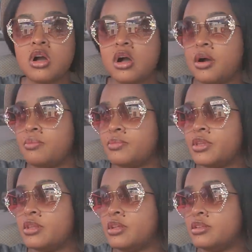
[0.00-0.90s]

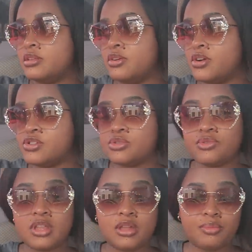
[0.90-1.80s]
the rest of
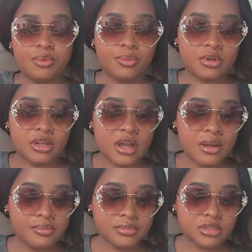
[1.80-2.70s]
the other people
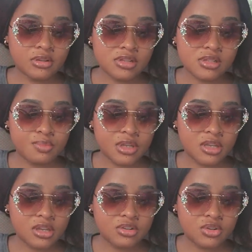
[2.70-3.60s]
come, the ones
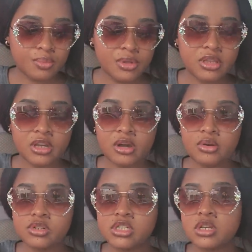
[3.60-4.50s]
picking and dropping the
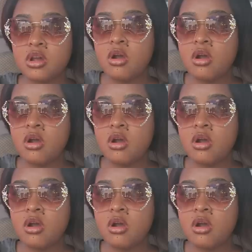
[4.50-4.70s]
couch.